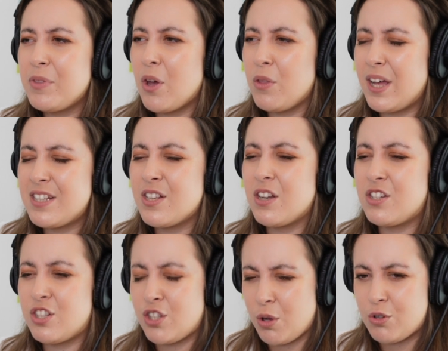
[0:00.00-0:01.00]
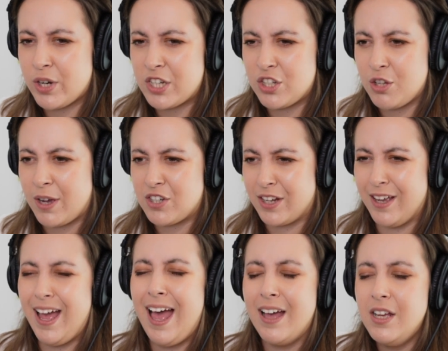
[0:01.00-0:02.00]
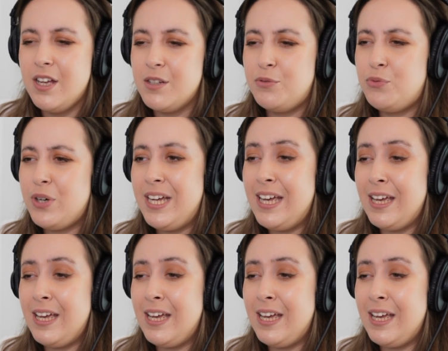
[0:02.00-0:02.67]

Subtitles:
Oh, that's so tricky to do, actually. free,